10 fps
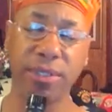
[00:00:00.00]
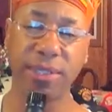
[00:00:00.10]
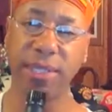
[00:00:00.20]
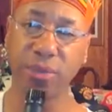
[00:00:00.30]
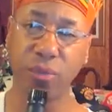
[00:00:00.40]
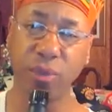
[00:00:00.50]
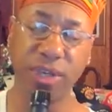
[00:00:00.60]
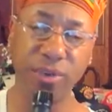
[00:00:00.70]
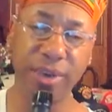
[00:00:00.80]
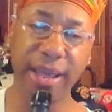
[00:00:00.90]
See, this is
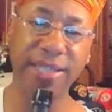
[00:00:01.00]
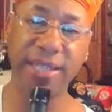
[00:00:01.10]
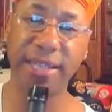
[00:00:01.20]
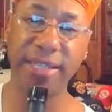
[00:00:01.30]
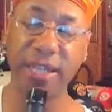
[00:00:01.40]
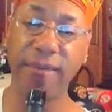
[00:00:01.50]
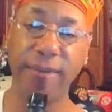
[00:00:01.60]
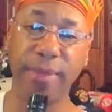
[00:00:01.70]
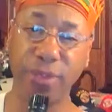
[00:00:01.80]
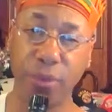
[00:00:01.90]
what the United States
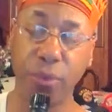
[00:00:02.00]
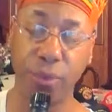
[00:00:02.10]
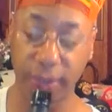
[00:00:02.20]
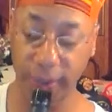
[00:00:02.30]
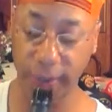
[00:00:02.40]
government is doing,